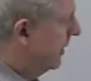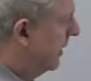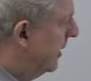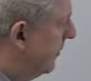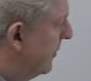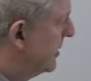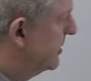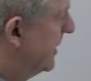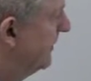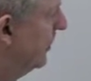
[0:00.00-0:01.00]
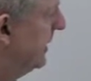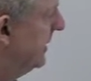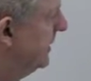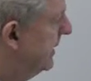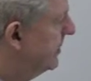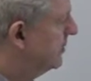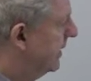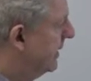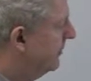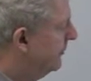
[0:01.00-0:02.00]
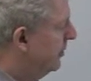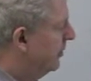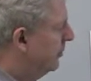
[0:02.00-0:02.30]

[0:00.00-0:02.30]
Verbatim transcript: Uh, there's never any need to have